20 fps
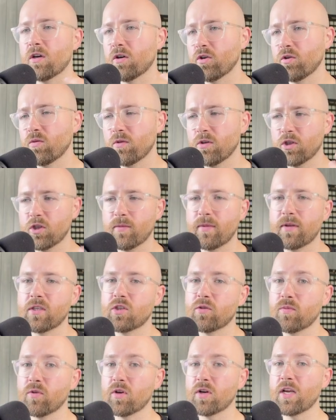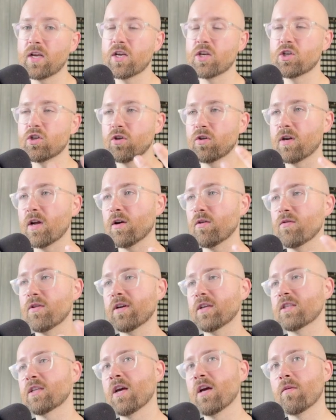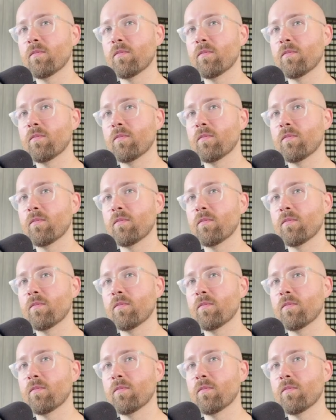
or you want some inspiration on how this